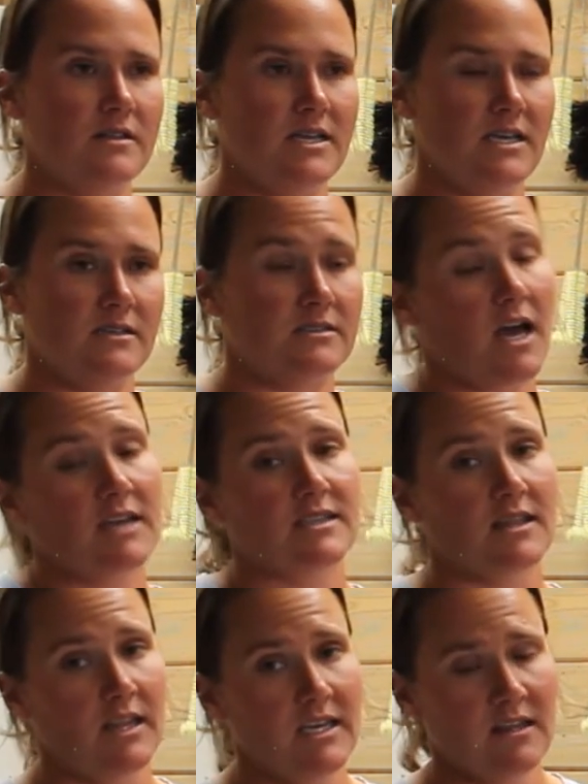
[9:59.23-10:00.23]
the size and
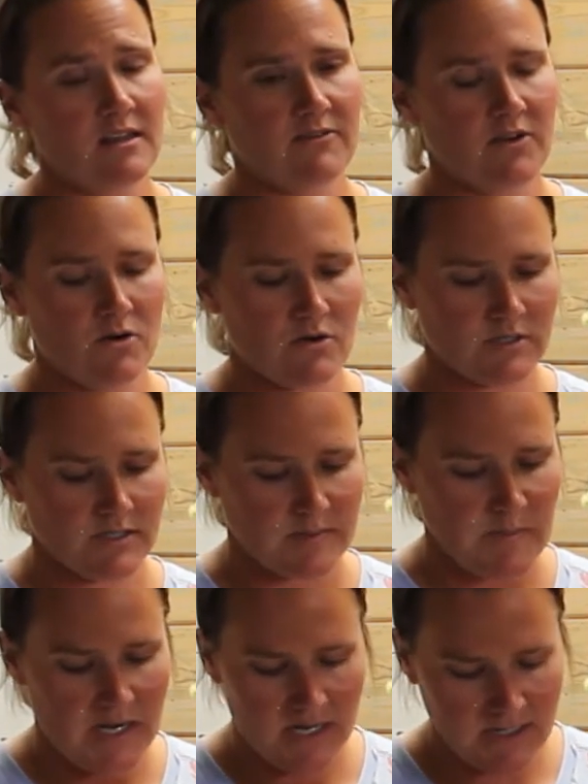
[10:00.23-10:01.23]
length of your horse's
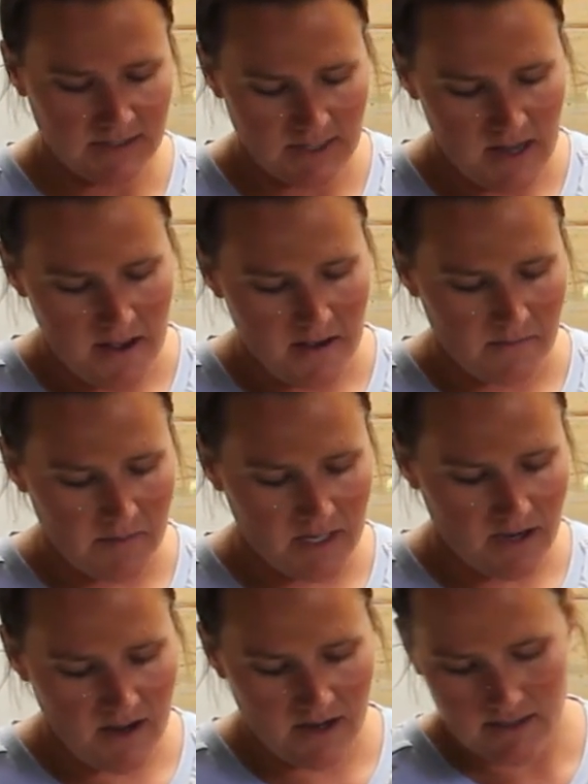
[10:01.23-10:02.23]
penis
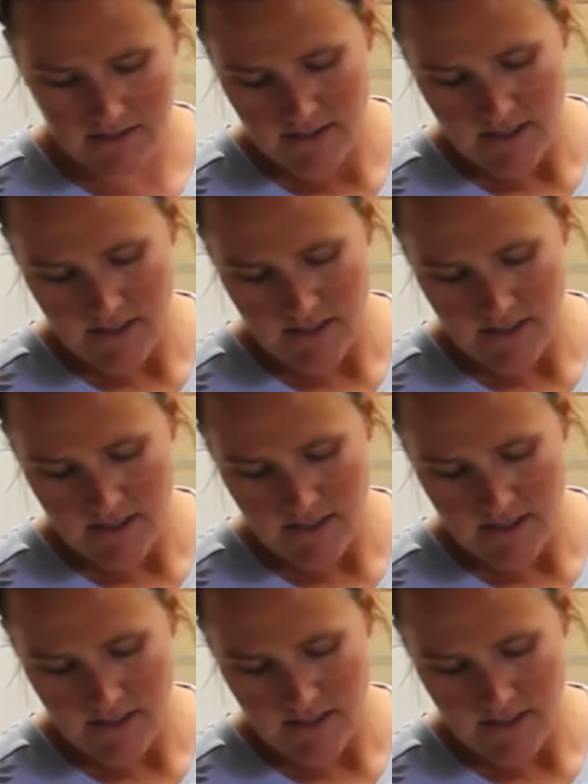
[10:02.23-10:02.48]
because